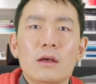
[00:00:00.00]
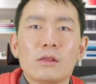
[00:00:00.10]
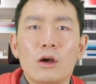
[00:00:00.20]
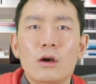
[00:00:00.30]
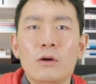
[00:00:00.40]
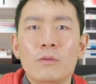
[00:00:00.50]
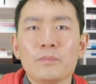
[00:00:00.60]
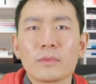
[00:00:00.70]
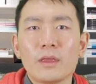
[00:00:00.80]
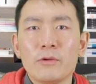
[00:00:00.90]
So
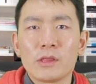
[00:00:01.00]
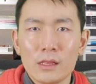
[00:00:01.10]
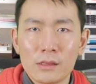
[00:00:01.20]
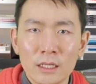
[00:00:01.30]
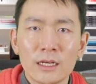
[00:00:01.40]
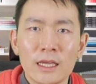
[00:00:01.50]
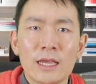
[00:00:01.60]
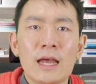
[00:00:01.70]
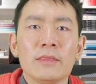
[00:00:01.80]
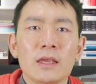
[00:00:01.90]
it was
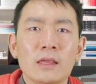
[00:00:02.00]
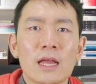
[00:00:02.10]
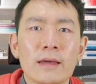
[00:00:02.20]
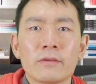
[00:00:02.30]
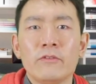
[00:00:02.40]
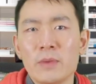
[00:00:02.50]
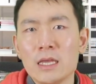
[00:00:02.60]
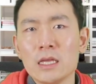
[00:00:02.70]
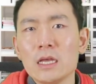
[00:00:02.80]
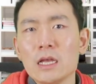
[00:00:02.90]
certainly an easy task for
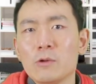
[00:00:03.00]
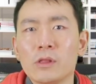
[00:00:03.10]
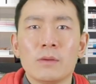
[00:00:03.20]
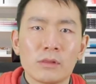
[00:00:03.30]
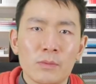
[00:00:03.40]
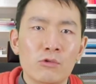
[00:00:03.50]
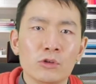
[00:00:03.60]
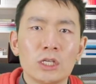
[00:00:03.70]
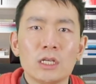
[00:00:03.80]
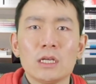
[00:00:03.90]
me with some
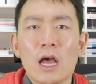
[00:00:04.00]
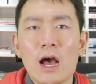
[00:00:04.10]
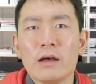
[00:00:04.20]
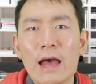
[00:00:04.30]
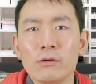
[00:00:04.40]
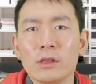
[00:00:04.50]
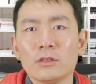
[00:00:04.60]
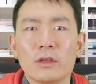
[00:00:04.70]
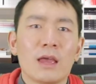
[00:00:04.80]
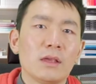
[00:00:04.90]
support on housing
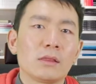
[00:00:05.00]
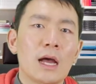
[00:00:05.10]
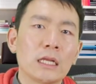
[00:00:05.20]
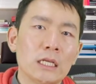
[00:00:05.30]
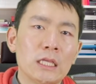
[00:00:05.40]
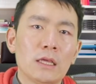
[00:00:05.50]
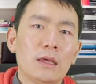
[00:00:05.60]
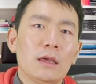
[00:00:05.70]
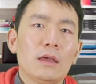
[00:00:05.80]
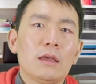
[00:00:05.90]
to get me started.
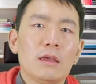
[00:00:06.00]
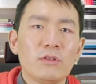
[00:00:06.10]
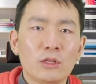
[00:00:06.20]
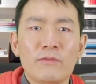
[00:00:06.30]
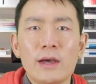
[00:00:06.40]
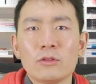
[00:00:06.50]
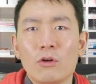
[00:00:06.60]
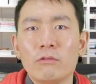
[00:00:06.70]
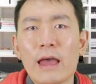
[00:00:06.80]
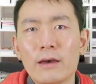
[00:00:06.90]
If you need to find
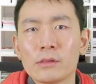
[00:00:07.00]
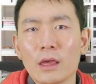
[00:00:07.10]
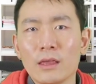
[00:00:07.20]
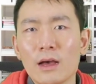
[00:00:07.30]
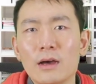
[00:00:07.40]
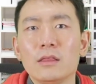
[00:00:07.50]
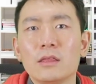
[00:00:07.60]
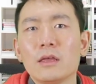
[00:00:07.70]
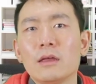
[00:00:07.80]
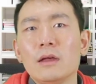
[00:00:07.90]
your own house in
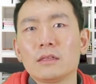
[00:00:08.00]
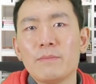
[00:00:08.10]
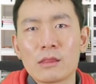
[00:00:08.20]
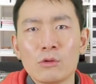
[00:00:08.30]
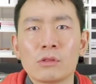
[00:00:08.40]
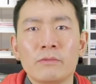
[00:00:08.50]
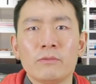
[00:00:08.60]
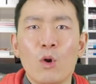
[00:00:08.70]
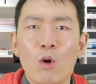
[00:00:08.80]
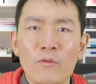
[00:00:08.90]
Ireland, the best source
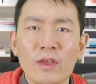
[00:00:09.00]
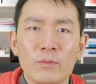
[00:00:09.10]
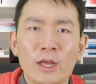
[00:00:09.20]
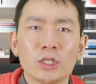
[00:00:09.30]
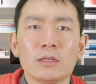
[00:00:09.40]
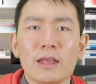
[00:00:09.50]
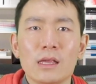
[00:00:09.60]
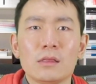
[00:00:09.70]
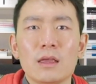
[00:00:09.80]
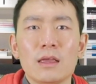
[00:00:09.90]
of information
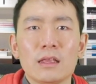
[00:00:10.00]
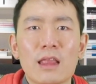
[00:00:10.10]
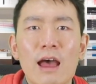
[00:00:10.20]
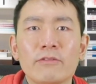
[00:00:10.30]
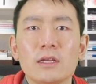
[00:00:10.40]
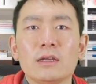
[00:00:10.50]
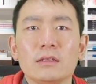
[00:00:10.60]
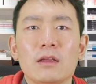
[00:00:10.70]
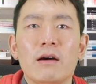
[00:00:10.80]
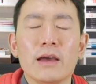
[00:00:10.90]
is
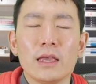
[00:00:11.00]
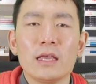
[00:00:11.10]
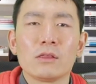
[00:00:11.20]
daft.ie.